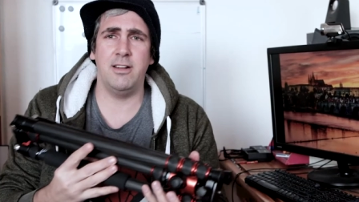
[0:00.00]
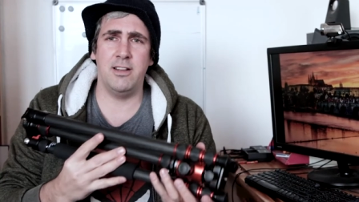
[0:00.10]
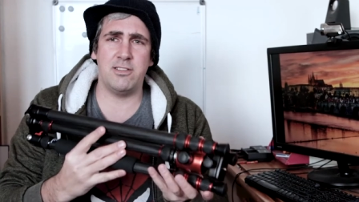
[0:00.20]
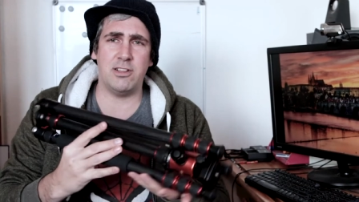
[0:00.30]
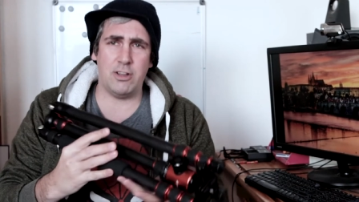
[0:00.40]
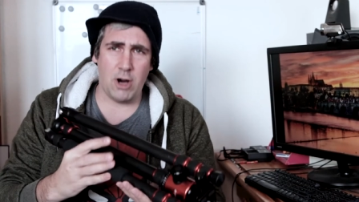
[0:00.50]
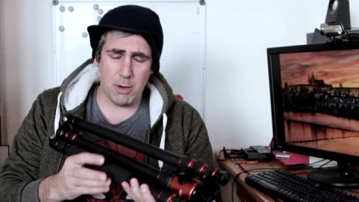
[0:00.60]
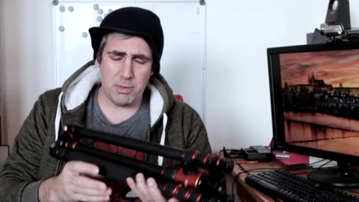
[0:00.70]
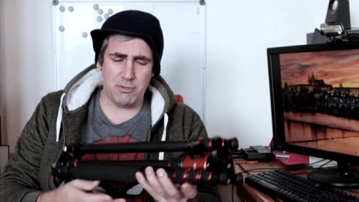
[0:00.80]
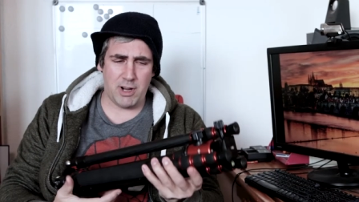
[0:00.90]
This is a
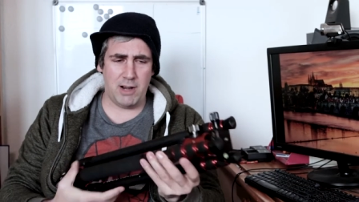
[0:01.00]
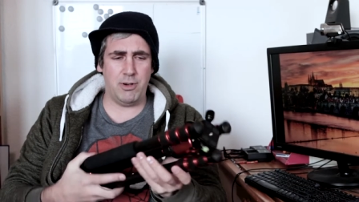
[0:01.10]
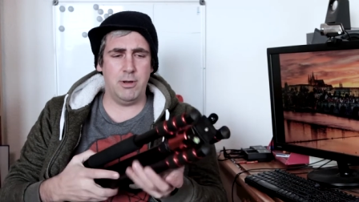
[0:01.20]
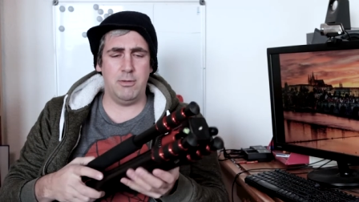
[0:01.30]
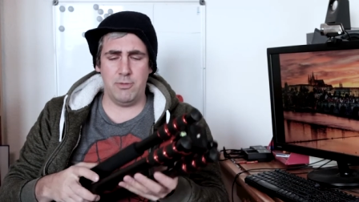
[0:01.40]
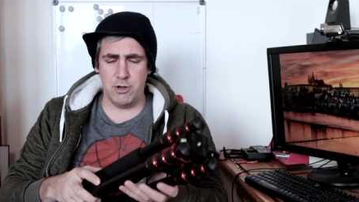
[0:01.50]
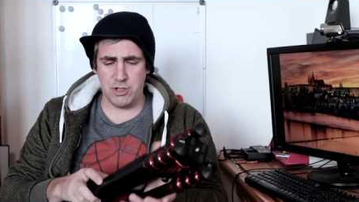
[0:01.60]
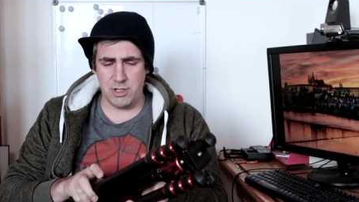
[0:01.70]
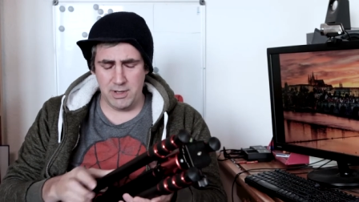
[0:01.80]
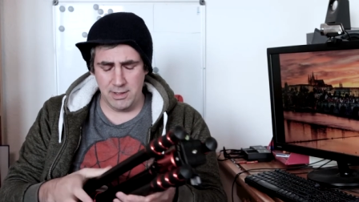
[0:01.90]
carbon fiber
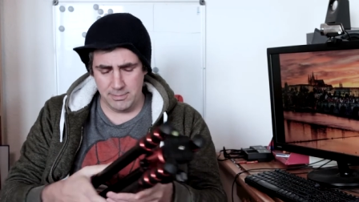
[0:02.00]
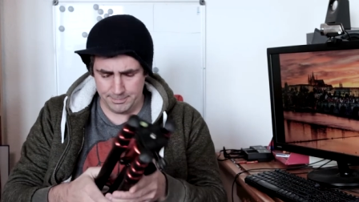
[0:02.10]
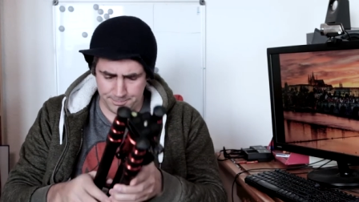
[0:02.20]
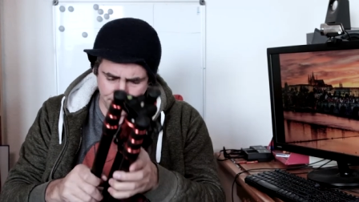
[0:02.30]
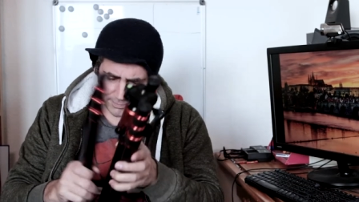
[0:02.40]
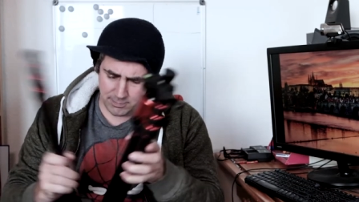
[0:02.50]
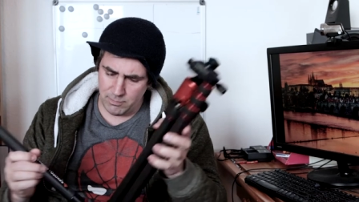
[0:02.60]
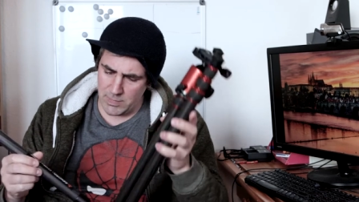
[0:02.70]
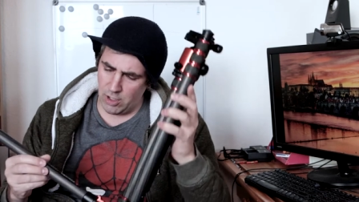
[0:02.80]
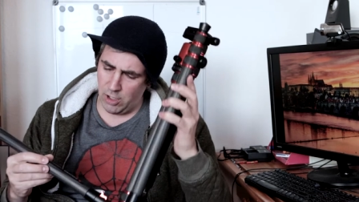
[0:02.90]
version of it
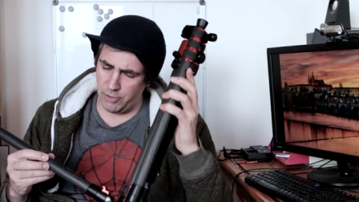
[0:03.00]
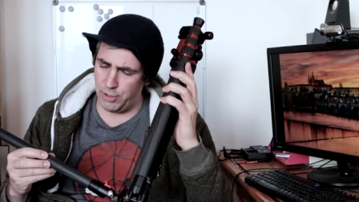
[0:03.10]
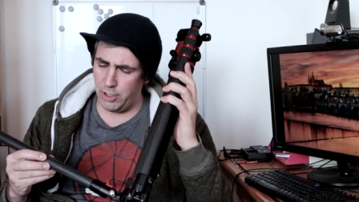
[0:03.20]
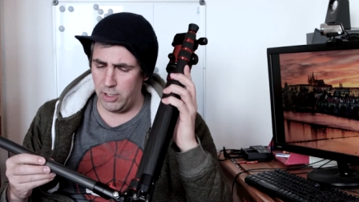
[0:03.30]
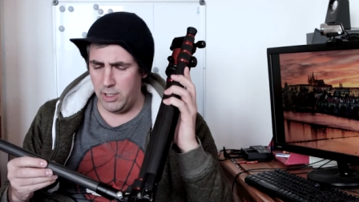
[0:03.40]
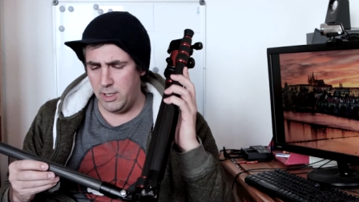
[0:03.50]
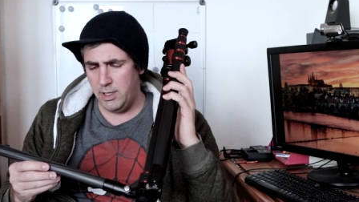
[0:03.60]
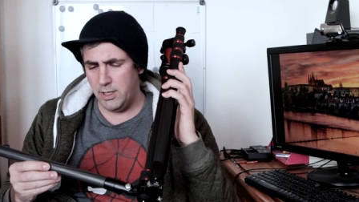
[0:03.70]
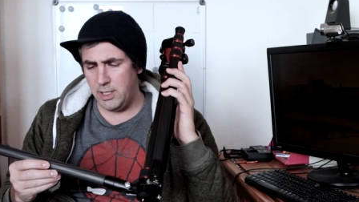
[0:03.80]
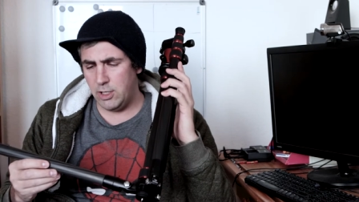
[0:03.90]
called the
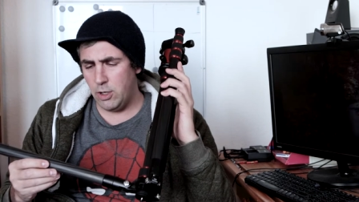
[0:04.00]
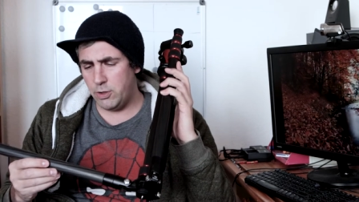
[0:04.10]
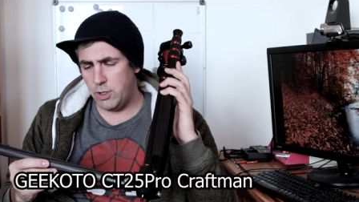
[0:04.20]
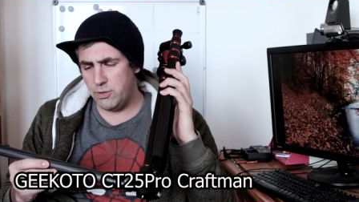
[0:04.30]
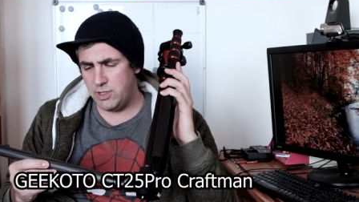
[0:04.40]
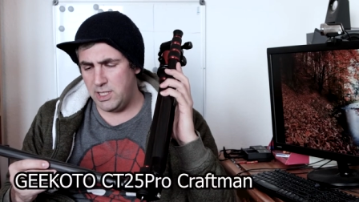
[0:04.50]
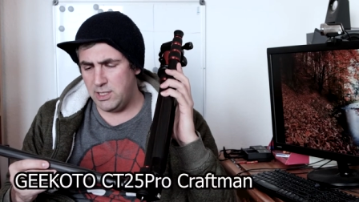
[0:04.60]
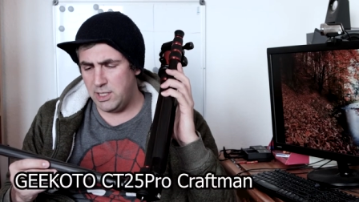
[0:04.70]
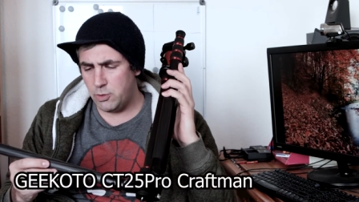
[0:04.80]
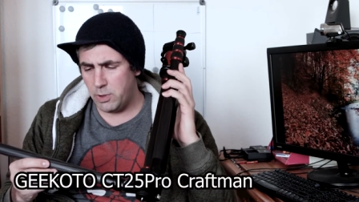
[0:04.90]
Geekoto
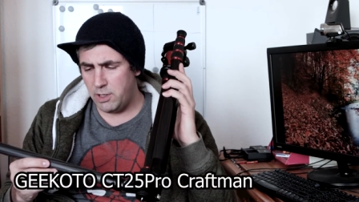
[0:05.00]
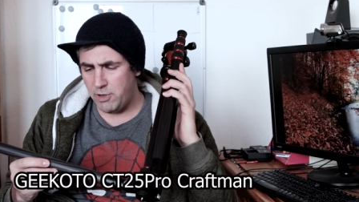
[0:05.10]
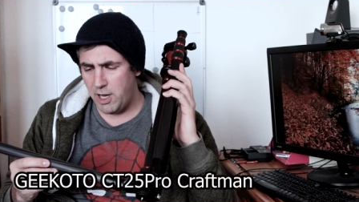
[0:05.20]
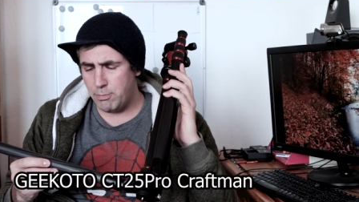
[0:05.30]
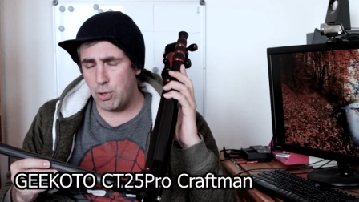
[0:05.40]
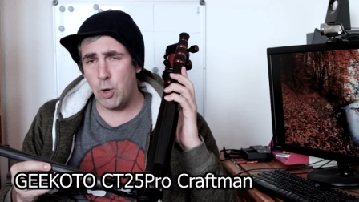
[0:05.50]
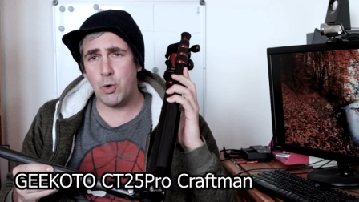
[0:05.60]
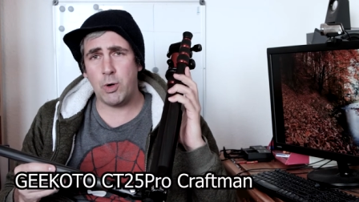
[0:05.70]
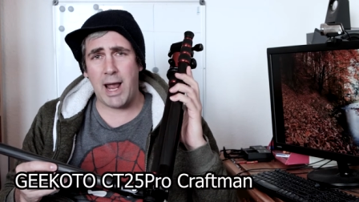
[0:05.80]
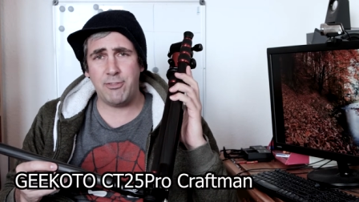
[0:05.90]
CT25 Pro
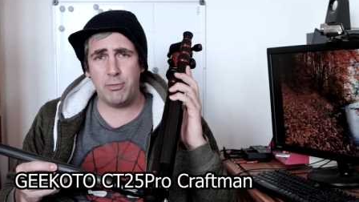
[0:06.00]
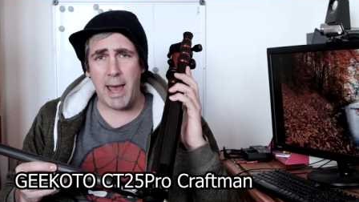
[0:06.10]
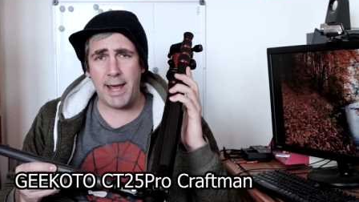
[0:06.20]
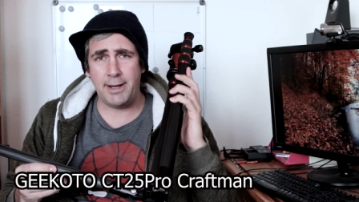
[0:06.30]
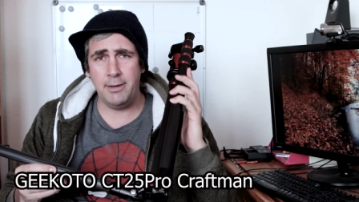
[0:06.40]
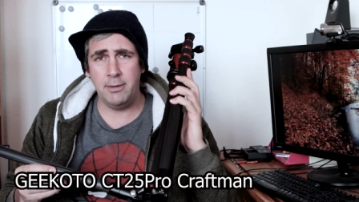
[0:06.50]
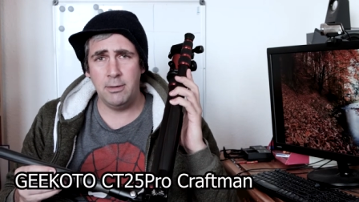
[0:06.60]
Craftman.